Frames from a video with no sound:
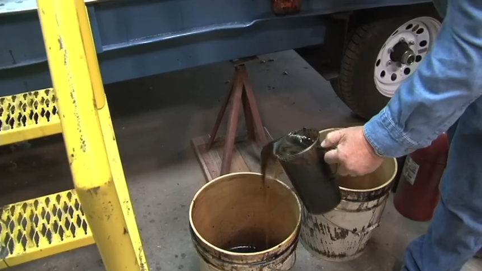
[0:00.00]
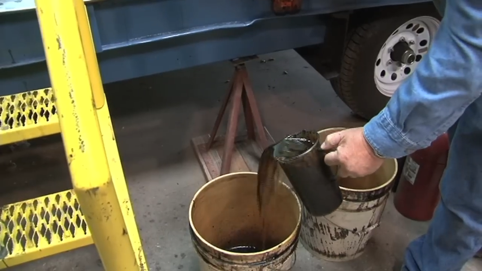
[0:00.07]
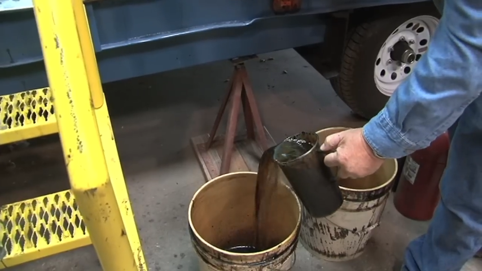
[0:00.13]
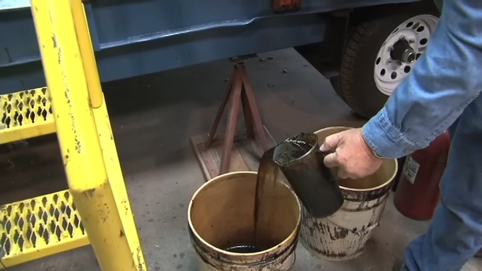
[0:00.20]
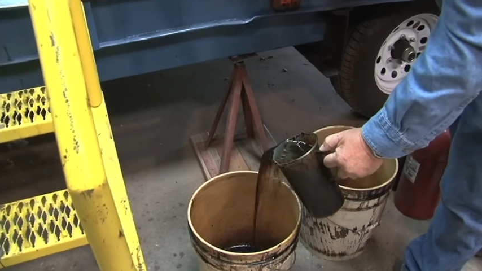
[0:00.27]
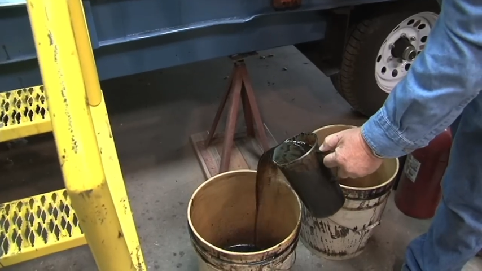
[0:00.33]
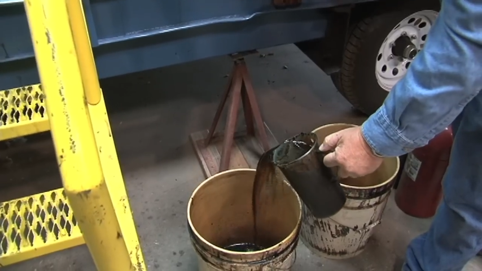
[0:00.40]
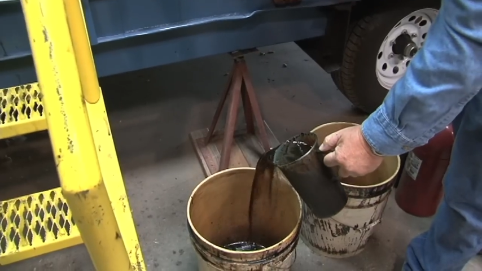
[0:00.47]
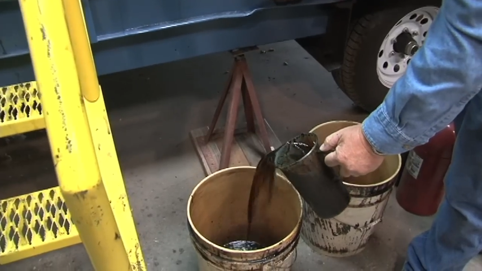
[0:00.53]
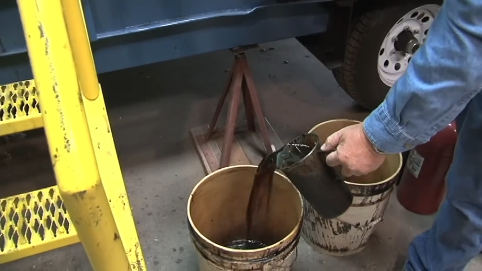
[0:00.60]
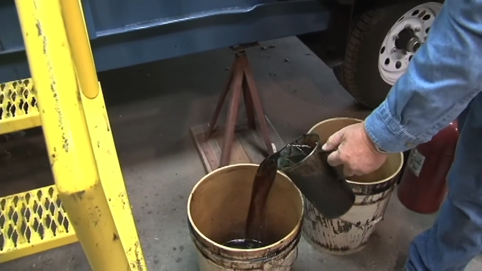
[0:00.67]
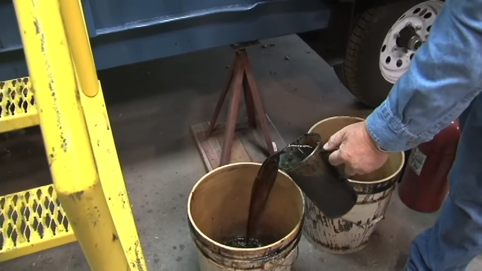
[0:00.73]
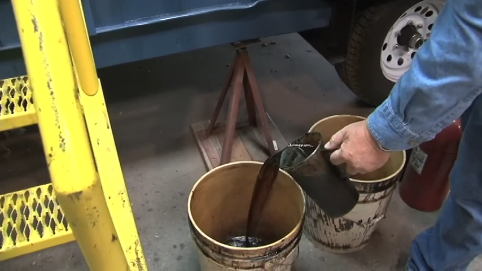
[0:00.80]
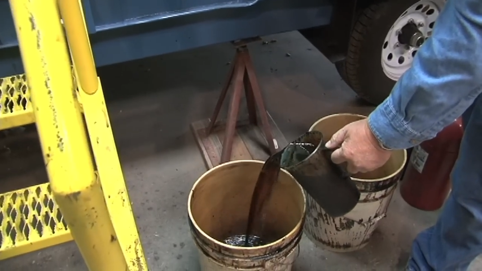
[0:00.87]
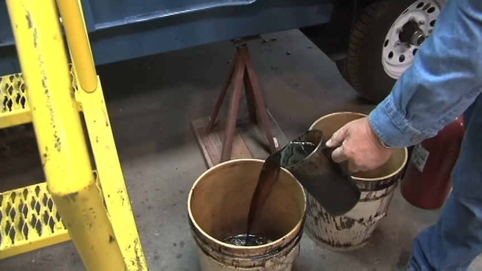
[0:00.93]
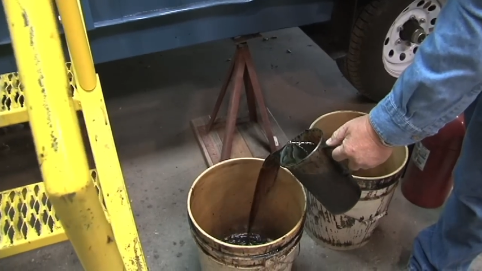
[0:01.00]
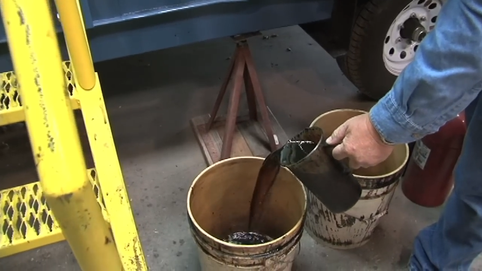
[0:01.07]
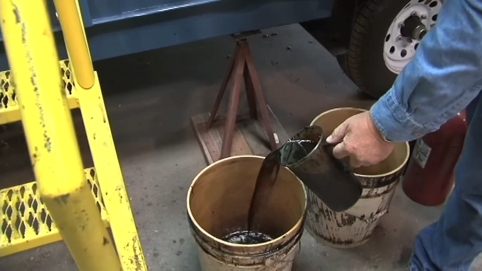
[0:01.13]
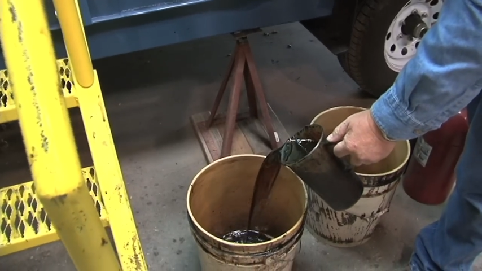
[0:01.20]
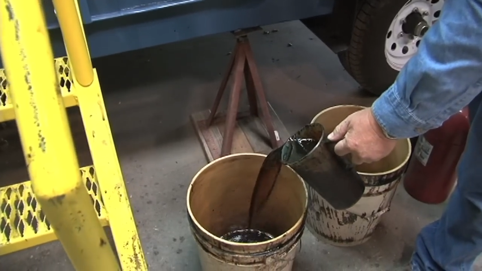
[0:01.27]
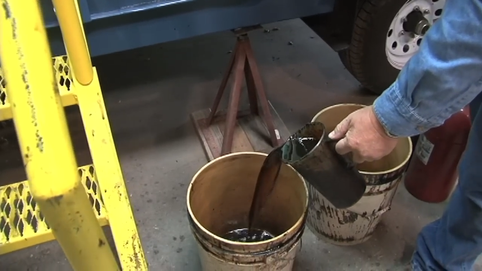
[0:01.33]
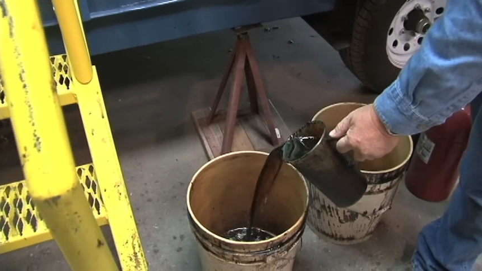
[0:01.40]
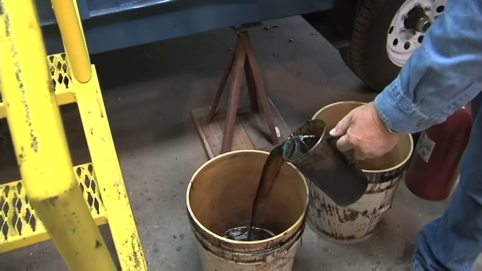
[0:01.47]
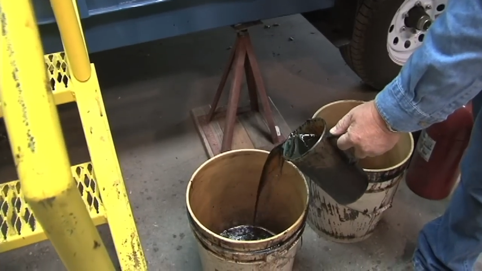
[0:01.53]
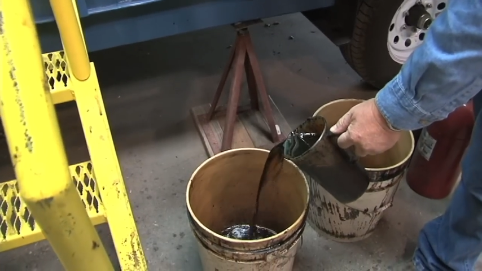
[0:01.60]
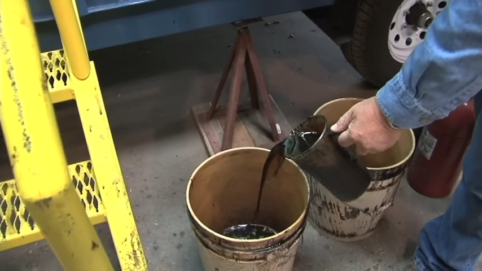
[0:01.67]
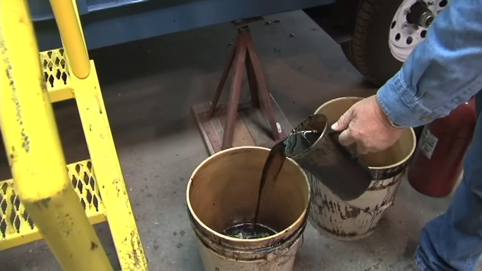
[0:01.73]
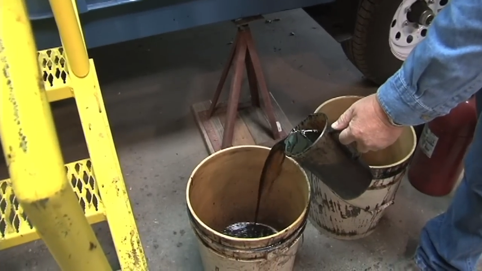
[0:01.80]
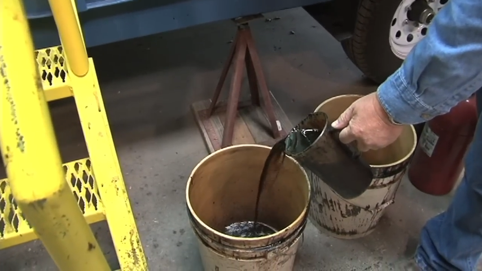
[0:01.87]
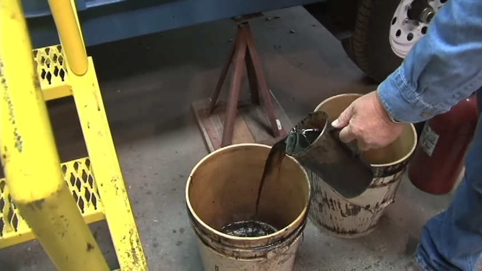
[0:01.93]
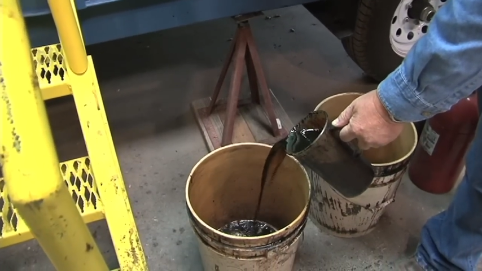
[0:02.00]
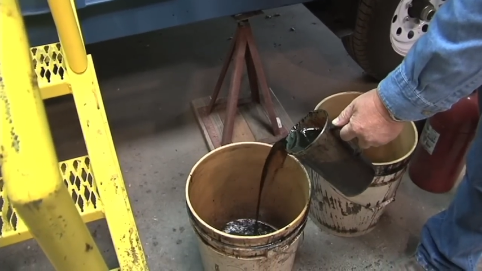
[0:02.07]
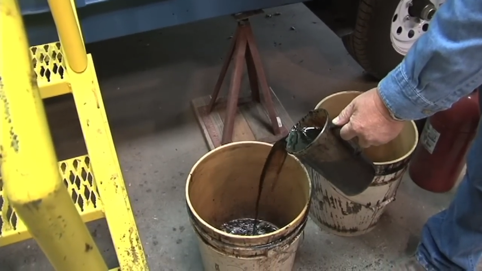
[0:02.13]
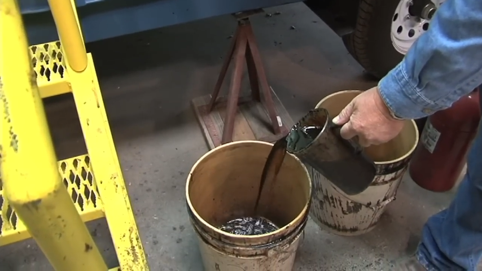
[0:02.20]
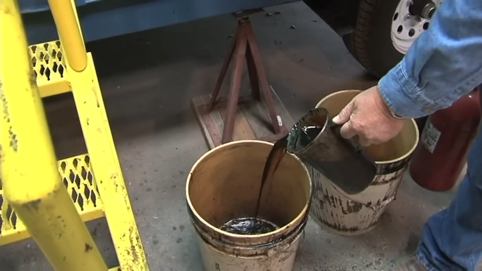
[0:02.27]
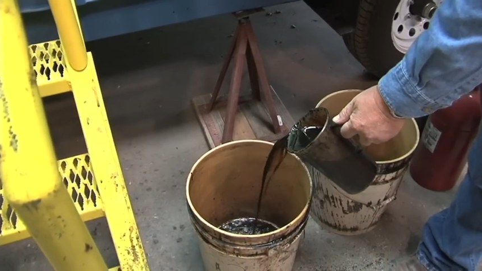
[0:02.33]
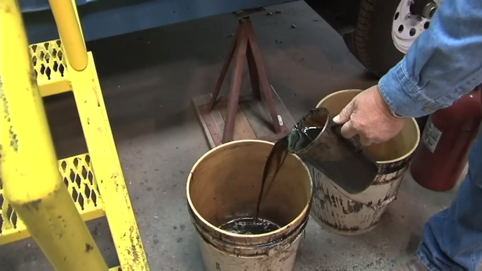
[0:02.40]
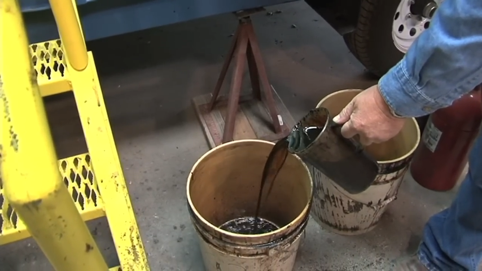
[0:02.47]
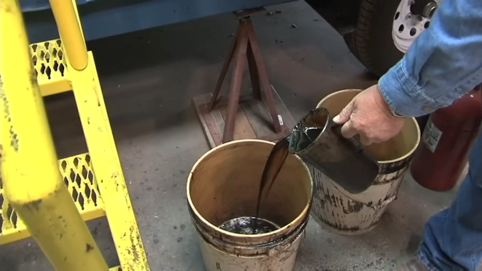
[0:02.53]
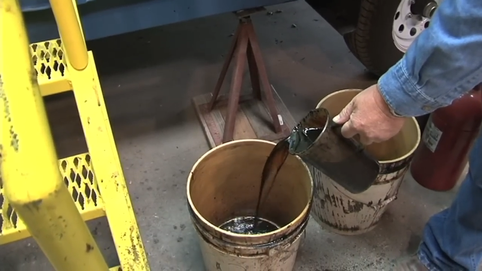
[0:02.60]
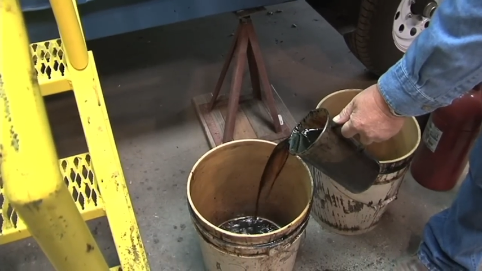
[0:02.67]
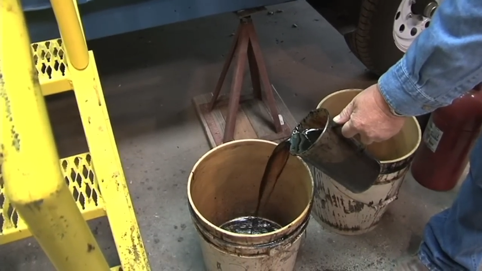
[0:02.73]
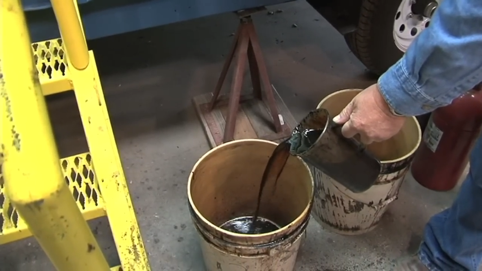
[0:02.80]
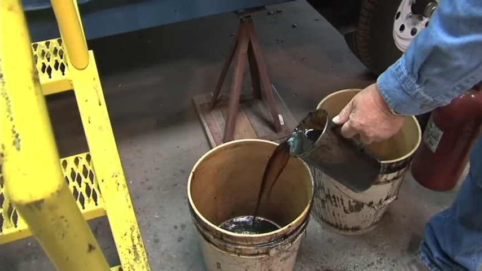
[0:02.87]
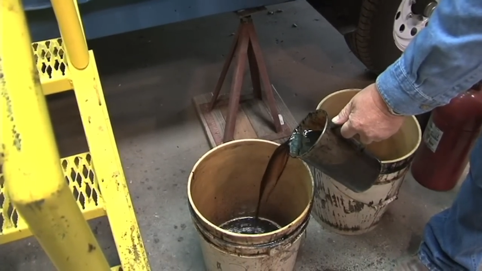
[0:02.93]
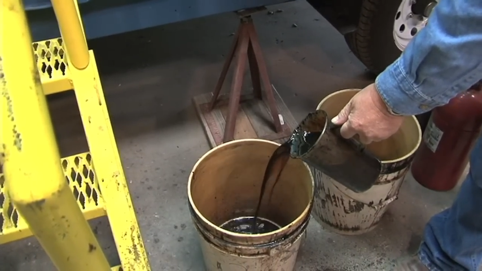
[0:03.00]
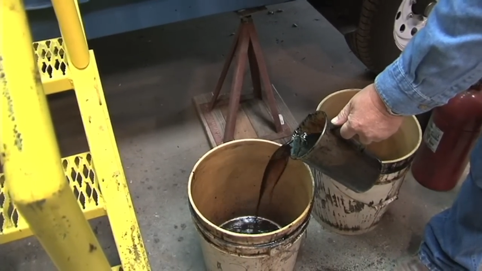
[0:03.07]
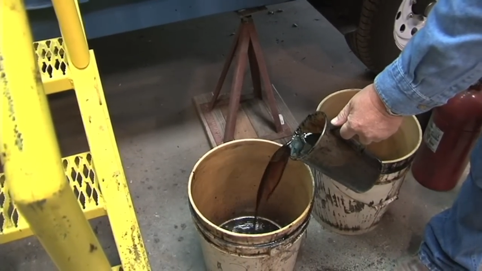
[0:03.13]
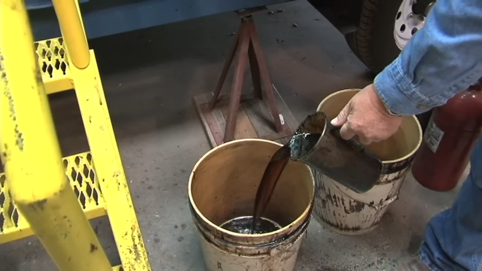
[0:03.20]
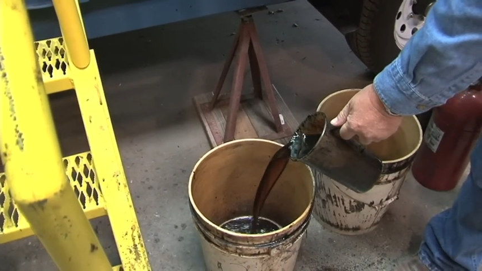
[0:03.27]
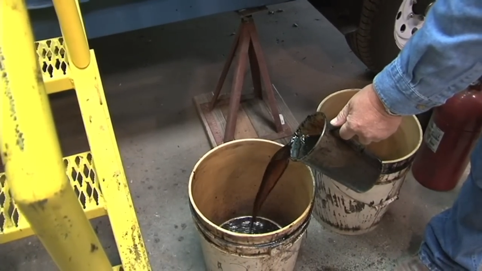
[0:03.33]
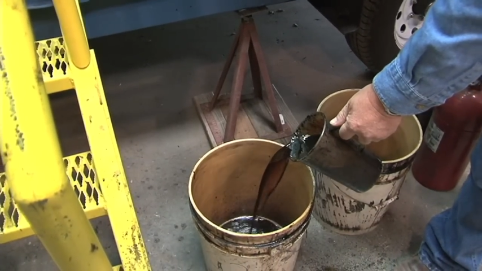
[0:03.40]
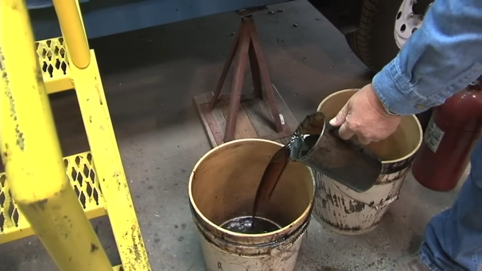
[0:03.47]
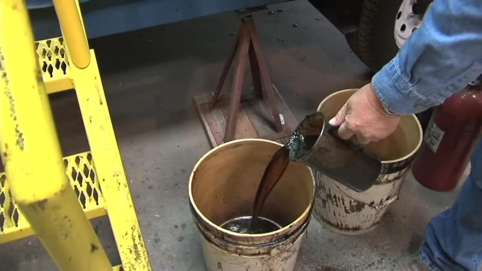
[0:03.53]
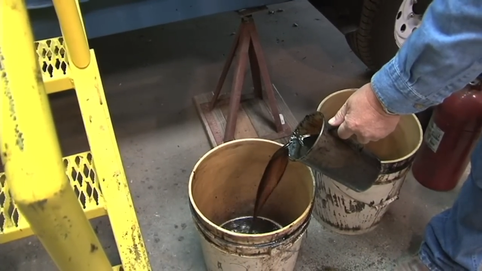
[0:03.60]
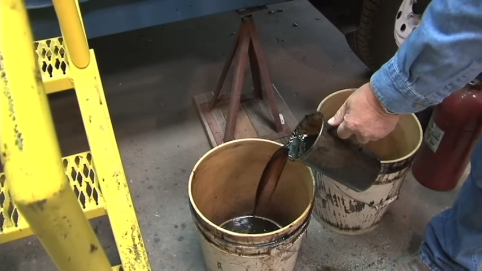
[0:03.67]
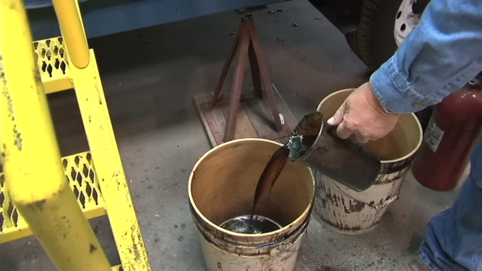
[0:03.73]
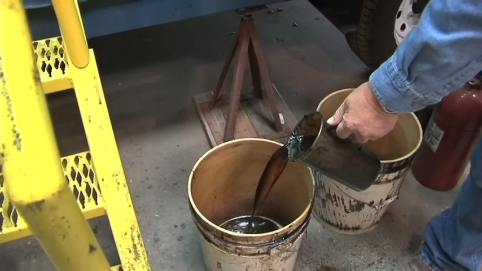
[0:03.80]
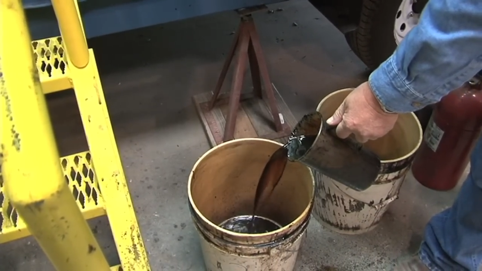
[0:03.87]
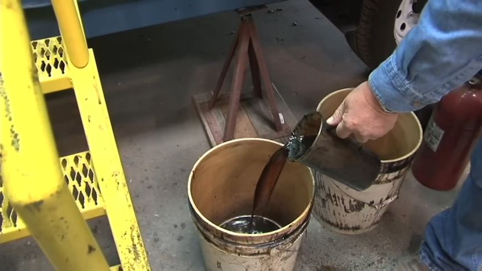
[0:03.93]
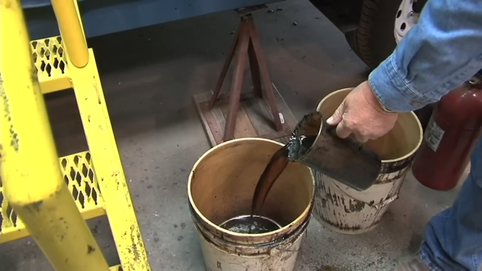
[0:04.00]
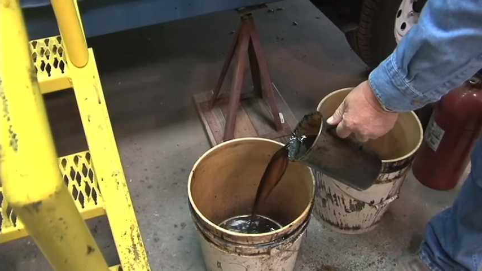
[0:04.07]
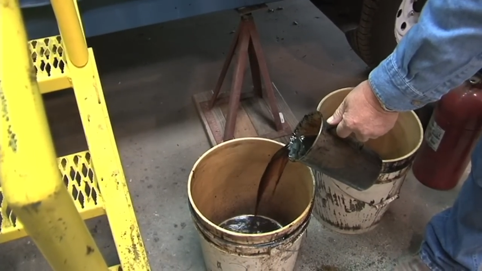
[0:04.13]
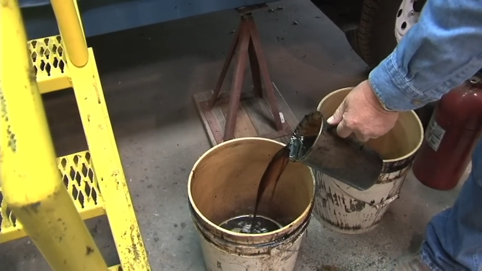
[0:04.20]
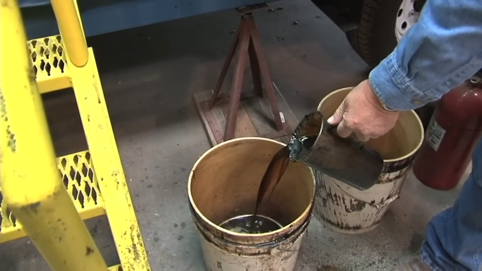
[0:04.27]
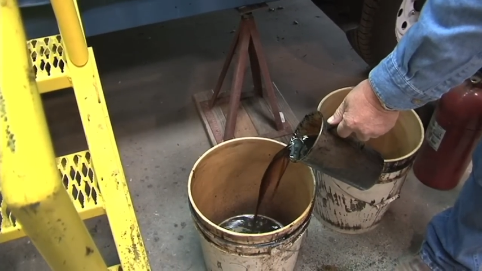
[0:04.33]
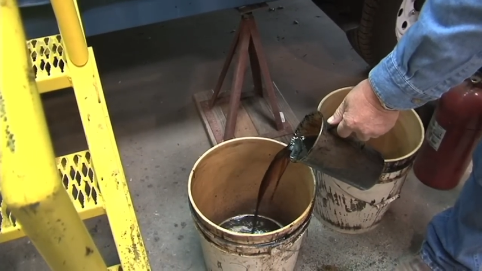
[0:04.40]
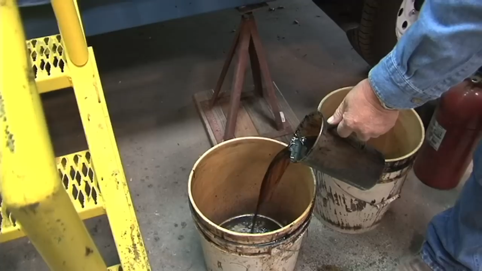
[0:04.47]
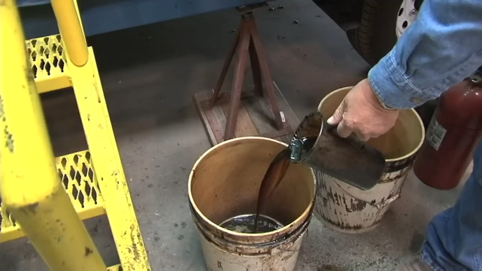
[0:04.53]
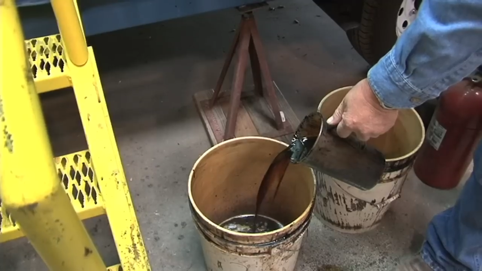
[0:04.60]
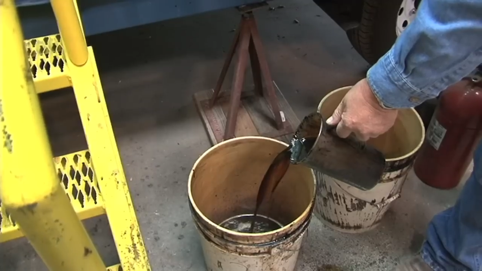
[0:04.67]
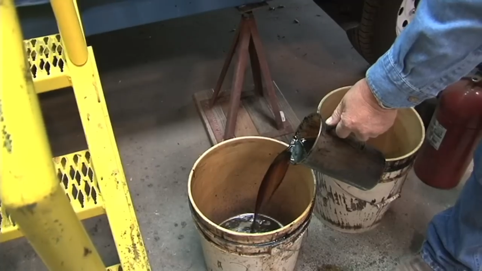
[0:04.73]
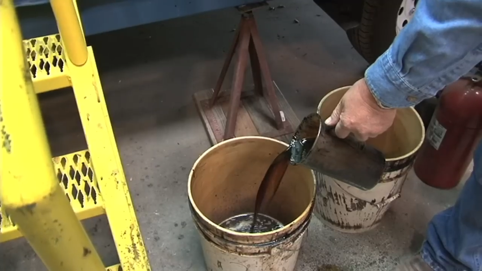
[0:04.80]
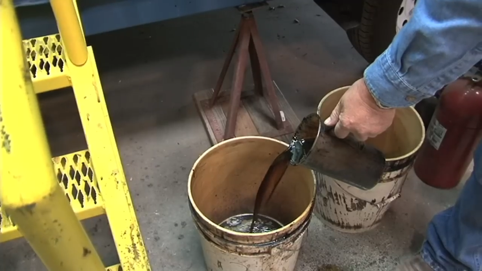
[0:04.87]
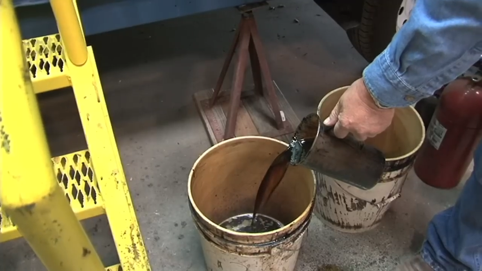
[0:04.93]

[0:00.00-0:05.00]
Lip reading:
(no speaker visible)